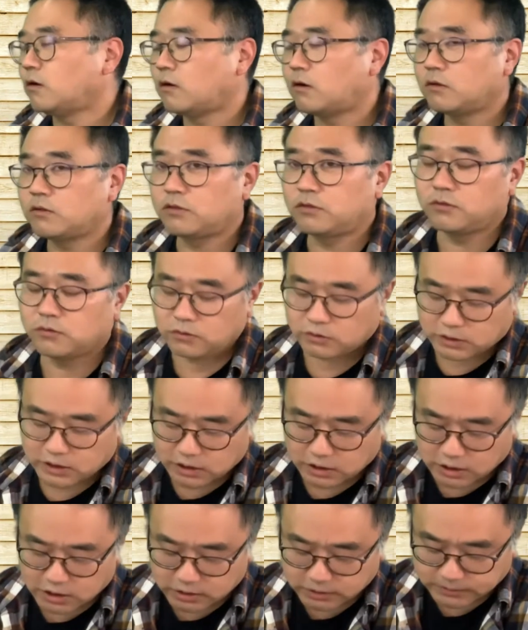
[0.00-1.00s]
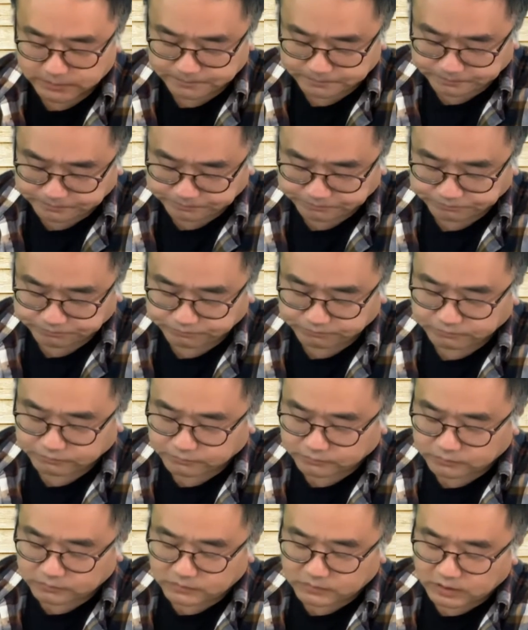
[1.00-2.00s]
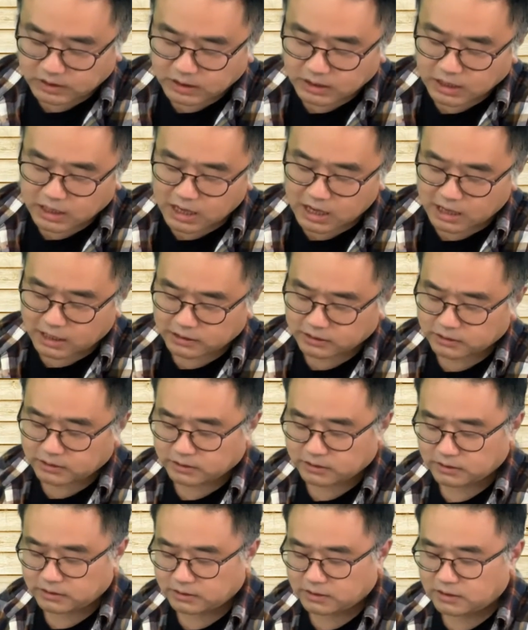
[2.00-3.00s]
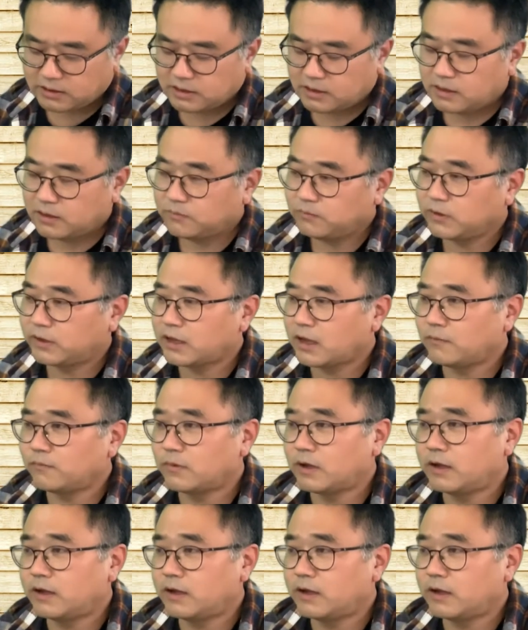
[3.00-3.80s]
through the years and became